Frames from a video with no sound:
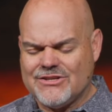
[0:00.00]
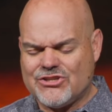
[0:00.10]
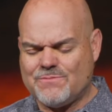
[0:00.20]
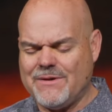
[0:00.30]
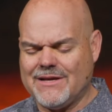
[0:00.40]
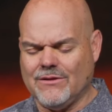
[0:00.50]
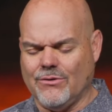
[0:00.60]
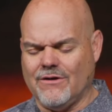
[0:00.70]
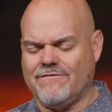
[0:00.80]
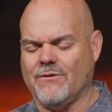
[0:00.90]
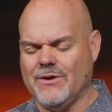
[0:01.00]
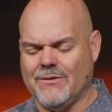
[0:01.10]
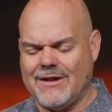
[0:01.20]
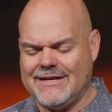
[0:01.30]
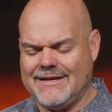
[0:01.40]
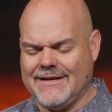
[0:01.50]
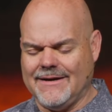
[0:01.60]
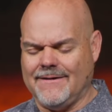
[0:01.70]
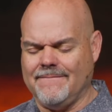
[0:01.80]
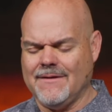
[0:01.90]
Speak, Lord, for we are ready to
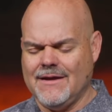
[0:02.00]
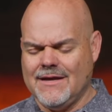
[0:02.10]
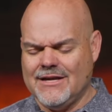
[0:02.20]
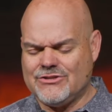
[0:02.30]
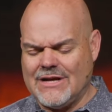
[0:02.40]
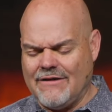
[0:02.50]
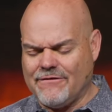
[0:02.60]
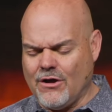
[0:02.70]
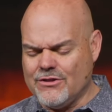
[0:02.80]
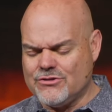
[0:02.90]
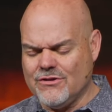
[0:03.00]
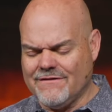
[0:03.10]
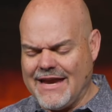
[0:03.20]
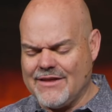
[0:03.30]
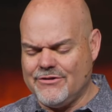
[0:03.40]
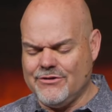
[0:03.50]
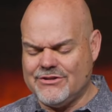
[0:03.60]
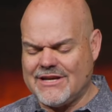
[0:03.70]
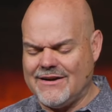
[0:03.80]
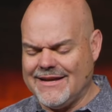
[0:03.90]
hear. And so now, for all those who have gathered who
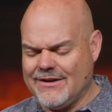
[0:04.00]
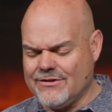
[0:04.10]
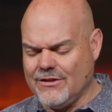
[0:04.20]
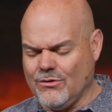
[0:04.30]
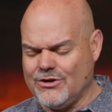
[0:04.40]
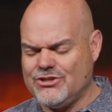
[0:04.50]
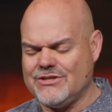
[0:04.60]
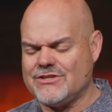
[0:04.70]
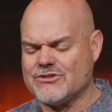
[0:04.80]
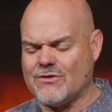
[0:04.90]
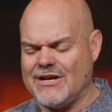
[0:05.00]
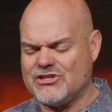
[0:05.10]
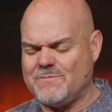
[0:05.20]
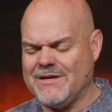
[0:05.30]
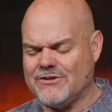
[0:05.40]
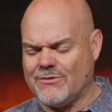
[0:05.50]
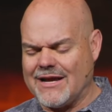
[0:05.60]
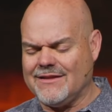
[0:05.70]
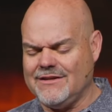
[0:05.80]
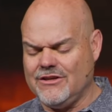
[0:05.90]
desire to hear the Lord Jesus Christ speak
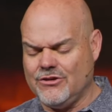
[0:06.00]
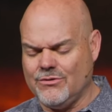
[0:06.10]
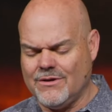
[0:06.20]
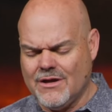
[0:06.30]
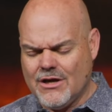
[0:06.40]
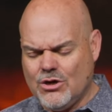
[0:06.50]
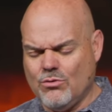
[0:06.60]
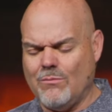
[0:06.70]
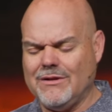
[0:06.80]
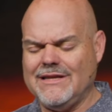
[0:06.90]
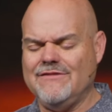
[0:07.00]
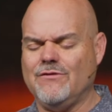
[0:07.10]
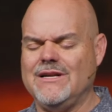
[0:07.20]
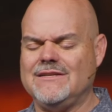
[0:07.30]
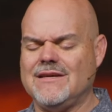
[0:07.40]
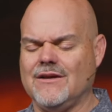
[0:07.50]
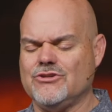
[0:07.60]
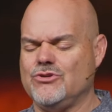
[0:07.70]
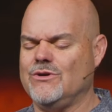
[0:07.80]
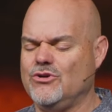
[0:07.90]
directly to you, who will believe what he
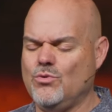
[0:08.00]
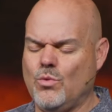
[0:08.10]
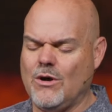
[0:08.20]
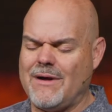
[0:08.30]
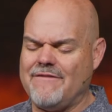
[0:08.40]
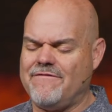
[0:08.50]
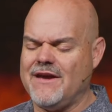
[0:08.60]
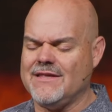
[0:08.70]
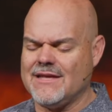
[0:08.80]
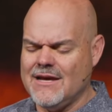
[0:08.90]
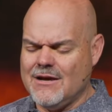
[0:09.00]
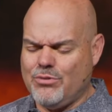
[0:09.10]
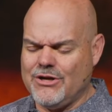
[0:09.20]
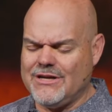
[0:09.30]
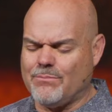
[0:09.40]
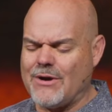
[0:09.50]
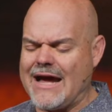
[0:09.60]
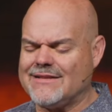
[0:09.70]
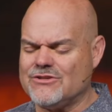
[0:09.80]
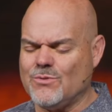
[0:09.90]
tells you, and who will, by faith, put into
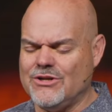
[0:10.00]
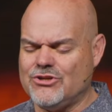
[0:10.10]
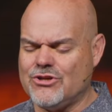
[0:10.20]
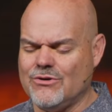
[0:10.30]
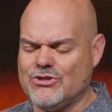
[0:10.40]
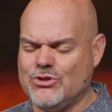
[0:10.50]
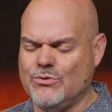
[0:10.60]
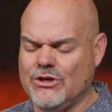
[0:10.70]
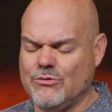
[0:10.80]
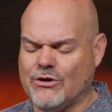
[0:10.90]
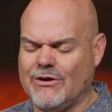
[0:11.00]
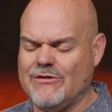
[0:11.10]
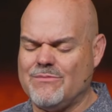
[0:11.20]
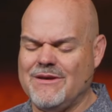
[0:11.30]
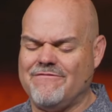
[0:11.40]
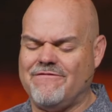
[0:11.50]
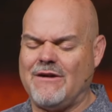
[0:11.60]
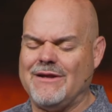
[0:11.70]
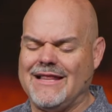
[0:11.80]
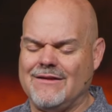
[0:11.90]
practice what he shows you, will you agree with me
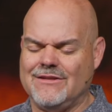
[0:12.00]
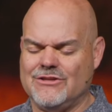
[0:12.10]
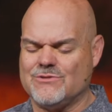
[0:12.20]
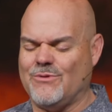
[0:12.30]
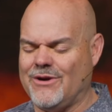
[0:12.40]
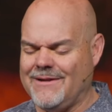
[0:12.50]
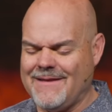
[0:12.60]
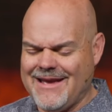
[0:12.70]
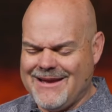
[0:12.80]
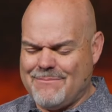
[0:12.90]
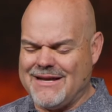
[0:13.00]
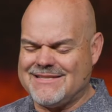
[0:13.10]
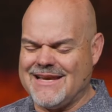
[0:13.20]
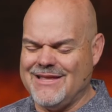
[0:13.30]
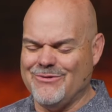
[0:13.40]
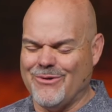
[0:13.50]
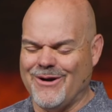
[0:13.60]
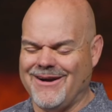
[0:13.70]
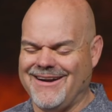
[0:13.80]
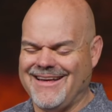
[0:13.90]
very loudly this morning by saying the
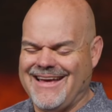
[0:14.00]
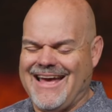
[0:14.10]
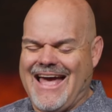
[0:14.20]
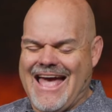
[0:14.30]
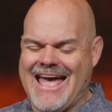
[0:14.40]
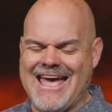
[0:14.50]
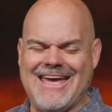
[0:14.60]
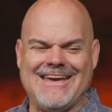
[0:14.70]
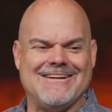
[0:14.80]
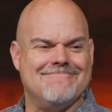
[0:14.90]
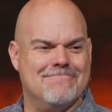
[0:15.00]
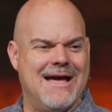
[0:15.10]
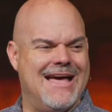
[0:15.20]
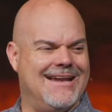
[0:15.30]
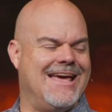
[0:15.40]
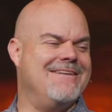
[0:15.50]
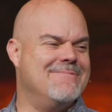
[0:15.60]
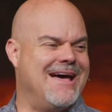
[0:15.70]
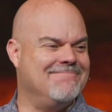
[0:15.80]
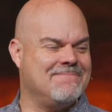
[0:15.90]
word, Amen. Amen.
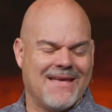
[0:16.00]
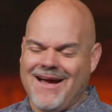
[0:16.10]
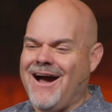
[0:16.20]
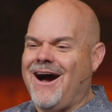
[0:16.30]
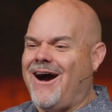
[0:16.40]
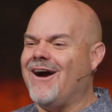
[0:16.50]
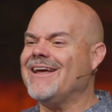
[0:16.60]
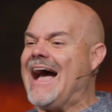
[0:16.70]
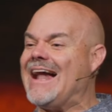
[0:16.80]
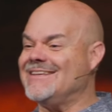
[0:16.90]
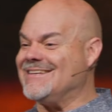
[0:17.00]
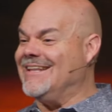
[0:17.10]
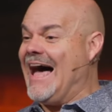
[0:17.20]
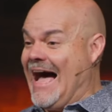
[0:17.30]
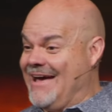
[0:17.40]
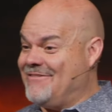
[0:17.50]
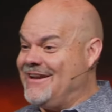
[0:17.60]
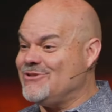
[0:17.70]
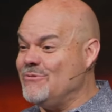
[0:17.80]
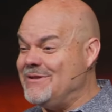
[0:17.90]
Amen. Our God is alive.
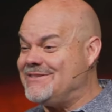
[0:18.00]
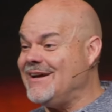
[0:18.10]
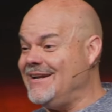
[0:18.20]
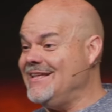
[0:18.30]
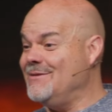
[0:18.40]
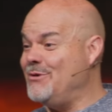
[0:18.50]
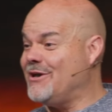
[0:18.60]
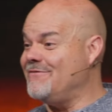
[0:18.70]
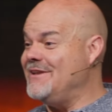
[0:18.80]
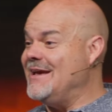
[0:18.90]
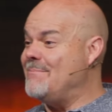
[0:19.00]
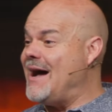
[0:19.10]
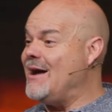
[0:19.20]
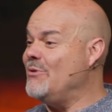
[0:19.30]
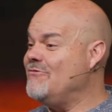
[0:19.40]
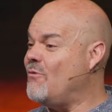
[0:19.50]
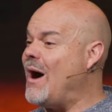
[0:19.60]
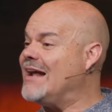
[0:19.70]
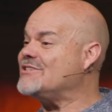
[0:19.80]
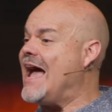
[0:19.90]
And as we've been studying the book of Nehemiah, we've
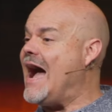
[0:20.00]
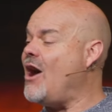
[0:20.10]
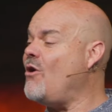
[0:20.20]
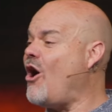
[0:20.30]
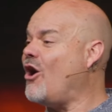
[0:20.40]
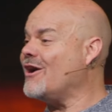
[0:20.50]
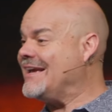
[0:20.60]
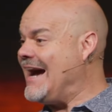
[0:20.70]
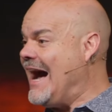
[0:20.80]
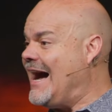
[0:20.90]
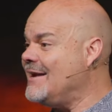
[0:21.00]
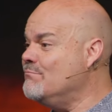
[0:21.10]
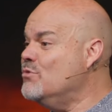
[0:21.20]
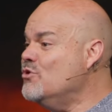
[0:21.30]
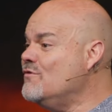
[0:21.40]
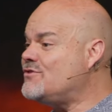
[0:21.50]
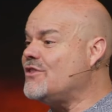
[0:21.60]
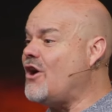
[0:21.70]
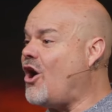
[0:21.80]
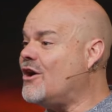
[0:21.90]
watched how our God moves
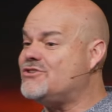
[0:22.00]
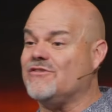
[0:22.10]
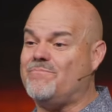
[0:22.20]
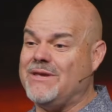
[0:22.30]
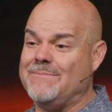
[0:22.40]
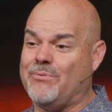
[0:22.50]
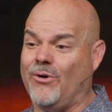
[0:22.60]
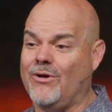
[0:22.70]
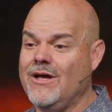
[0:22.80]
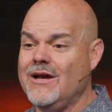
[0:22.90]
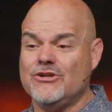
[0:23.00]
on the hearts of people